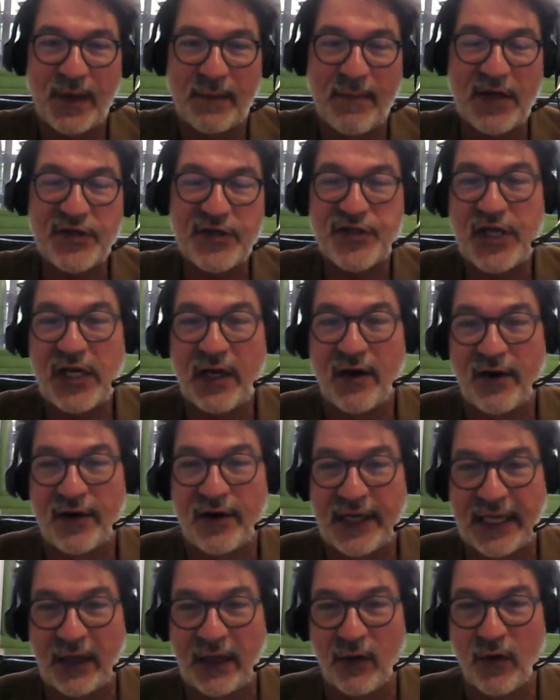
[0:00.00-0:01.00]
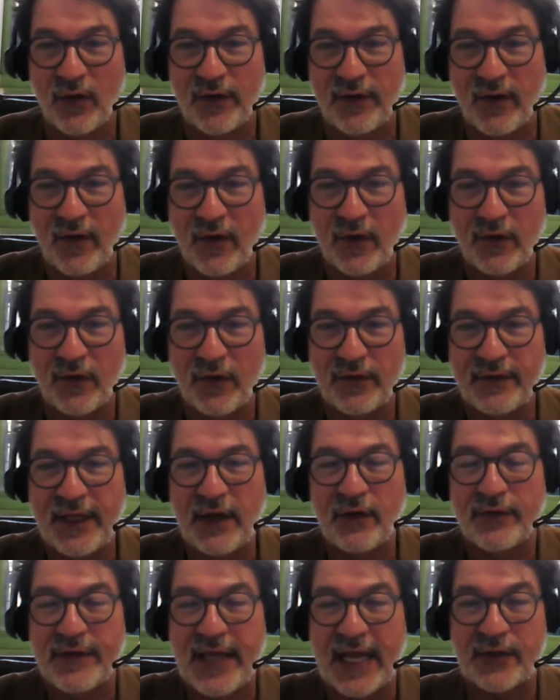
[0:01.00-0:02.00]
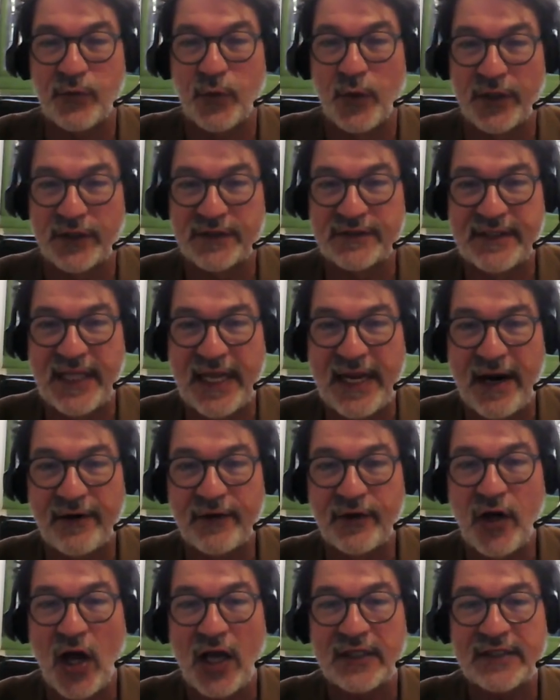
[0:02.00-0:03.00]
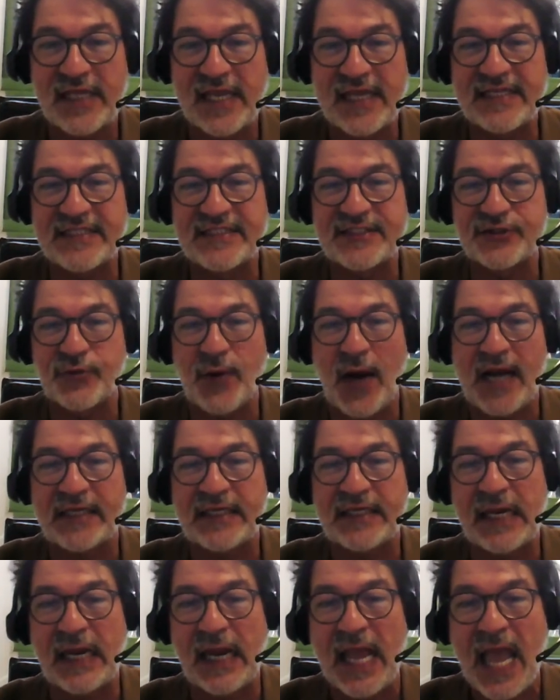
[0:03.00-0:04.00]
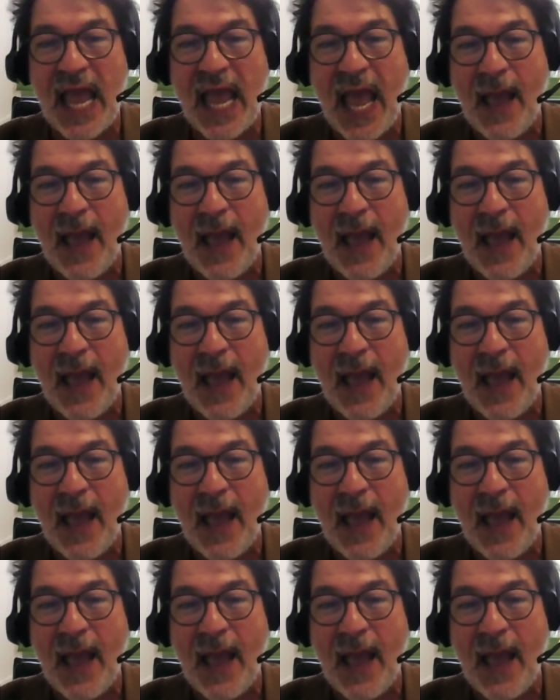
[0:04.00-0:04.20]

machine learning or neural networks, they are not extracting